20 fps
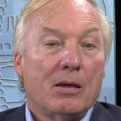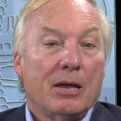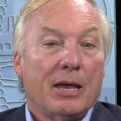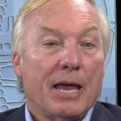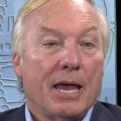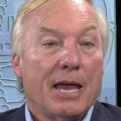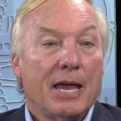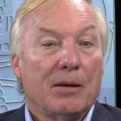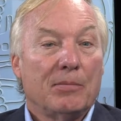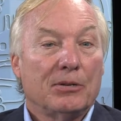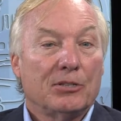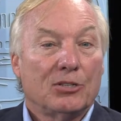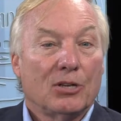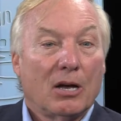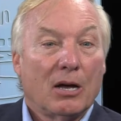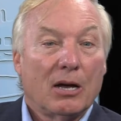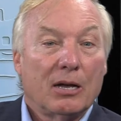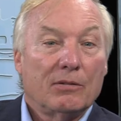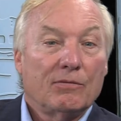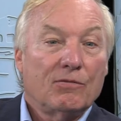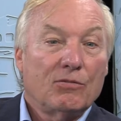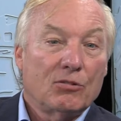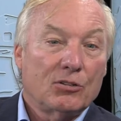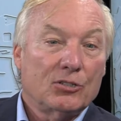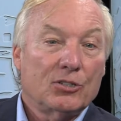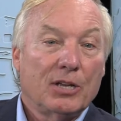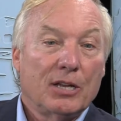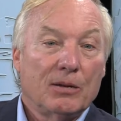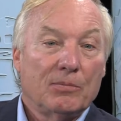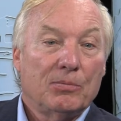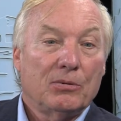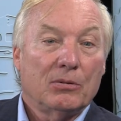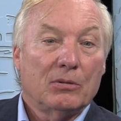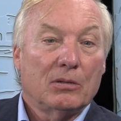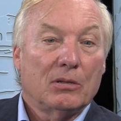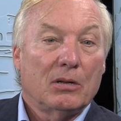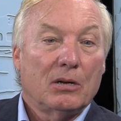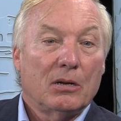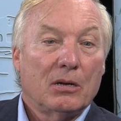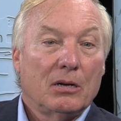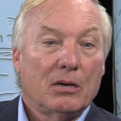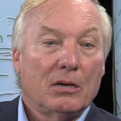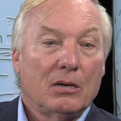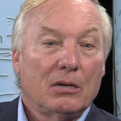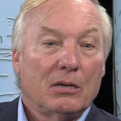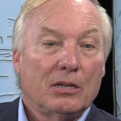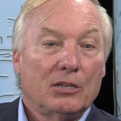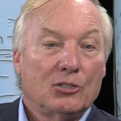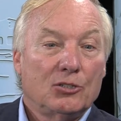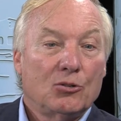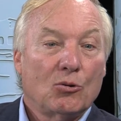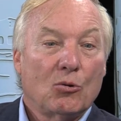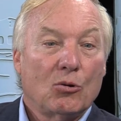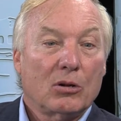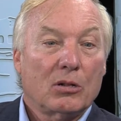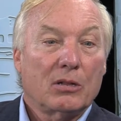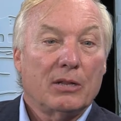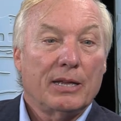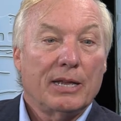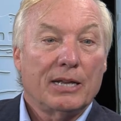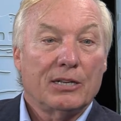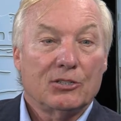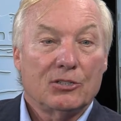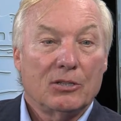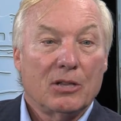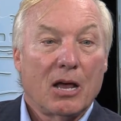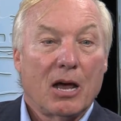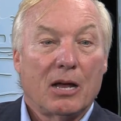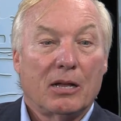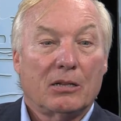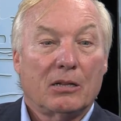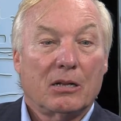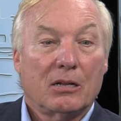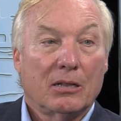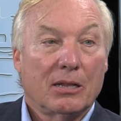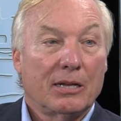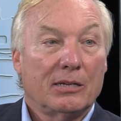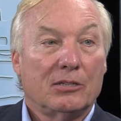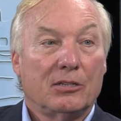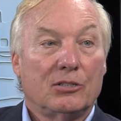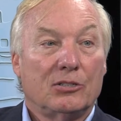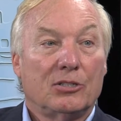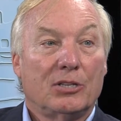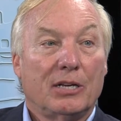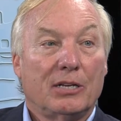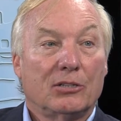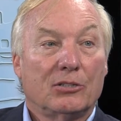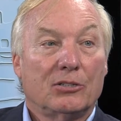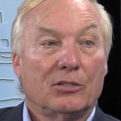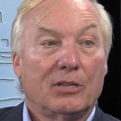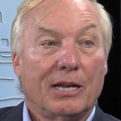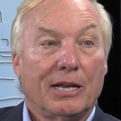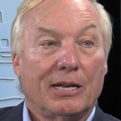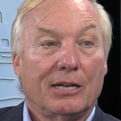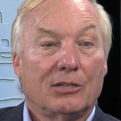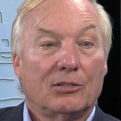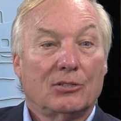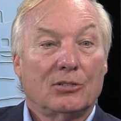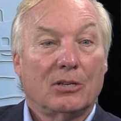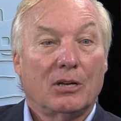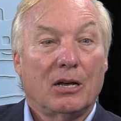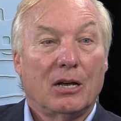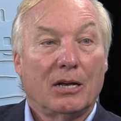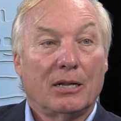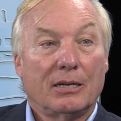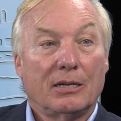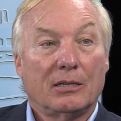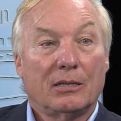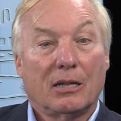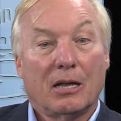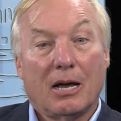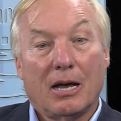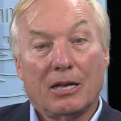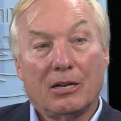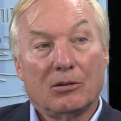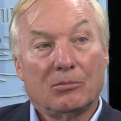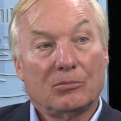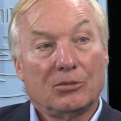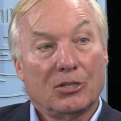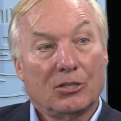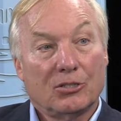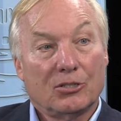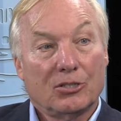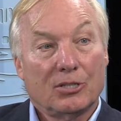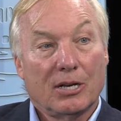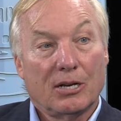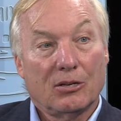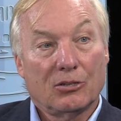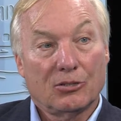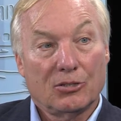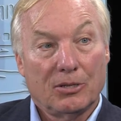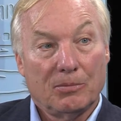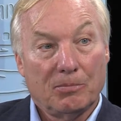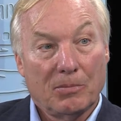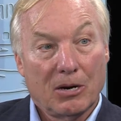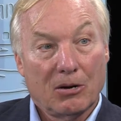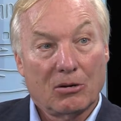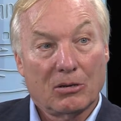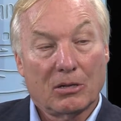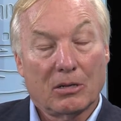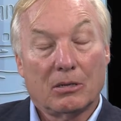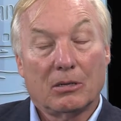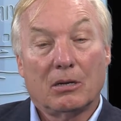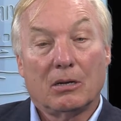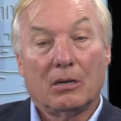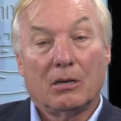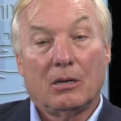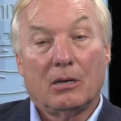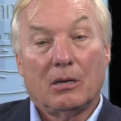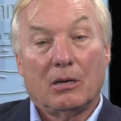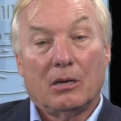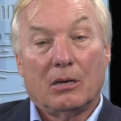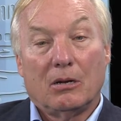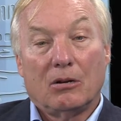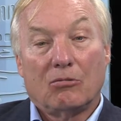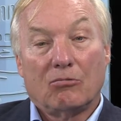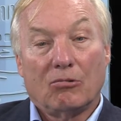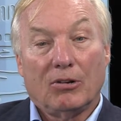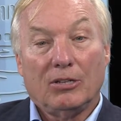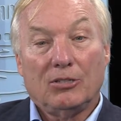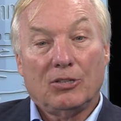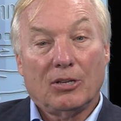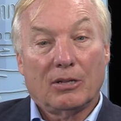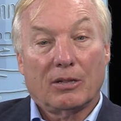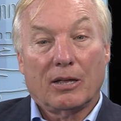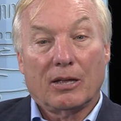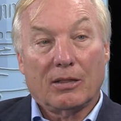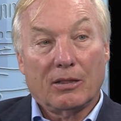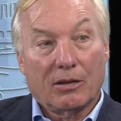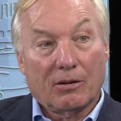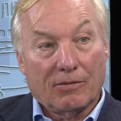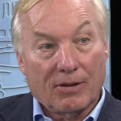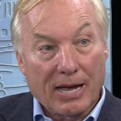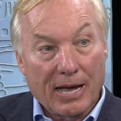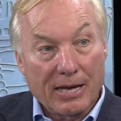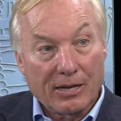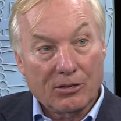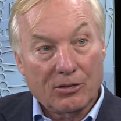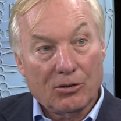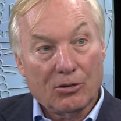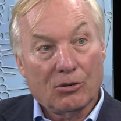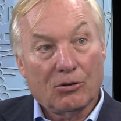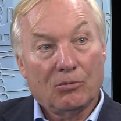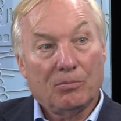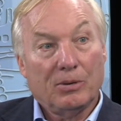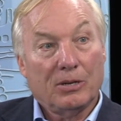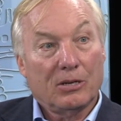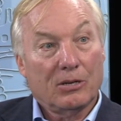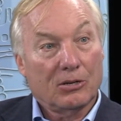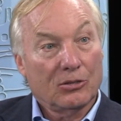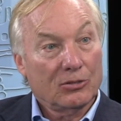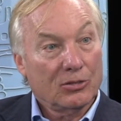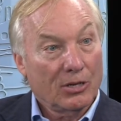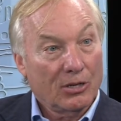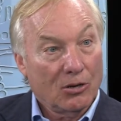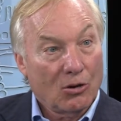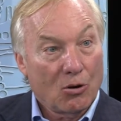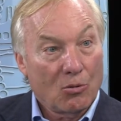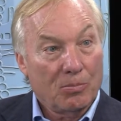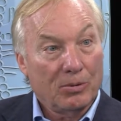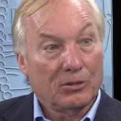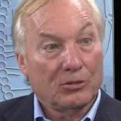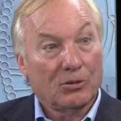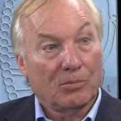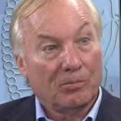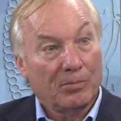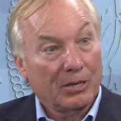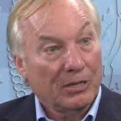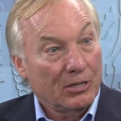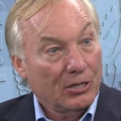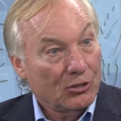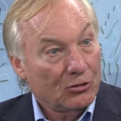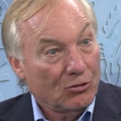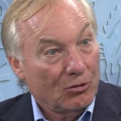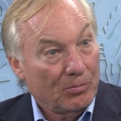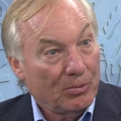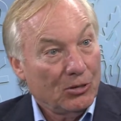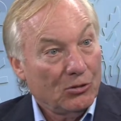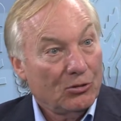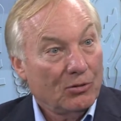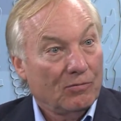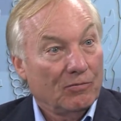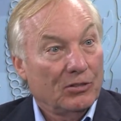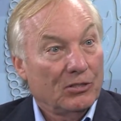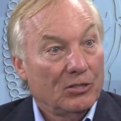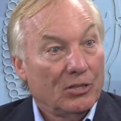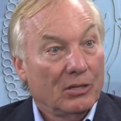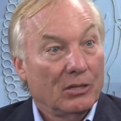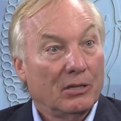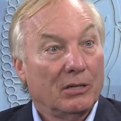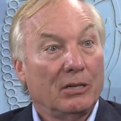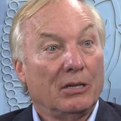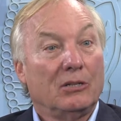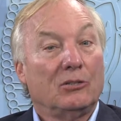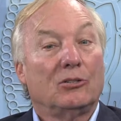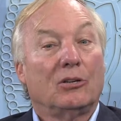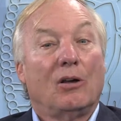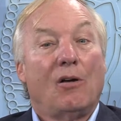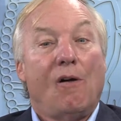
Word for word: Amazon, for example, uh, historically has not collected sales tax on items it sells in Maryland. Recently, they've had to because they opened some big distribution facilities.